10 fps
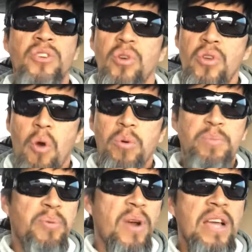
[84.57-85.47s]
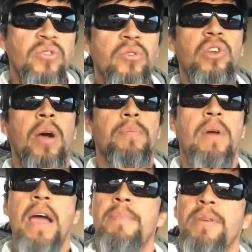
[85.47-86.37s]
sure you always price your job
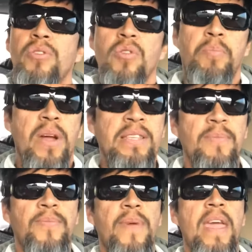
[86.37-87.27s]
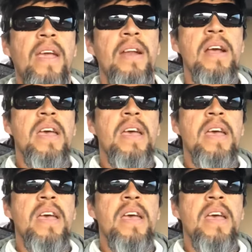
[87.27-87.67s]
right, make sure you price them fair,